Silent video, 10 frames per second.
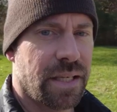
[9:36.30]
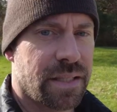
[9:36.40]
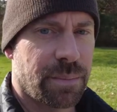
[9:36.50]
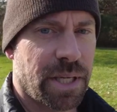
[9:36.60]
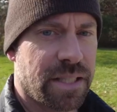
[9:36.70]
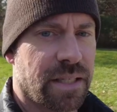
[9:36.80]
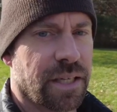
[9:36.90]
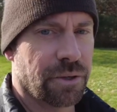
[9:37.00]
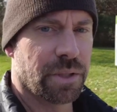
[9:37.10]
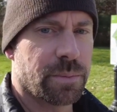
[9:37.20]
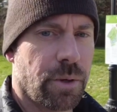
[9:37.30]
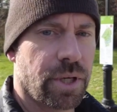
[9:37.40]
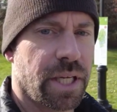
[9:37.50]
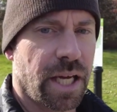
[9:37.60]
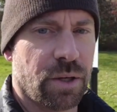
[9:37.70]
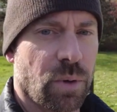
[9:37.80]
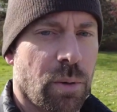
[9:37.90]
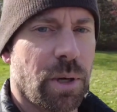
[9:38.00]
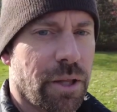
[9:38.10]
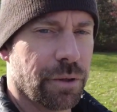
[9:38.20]
Some guy sitting under it smoking. I didn't want
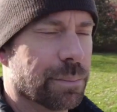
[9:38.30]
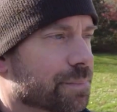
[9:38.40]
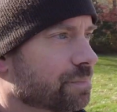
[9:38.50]
to bother him.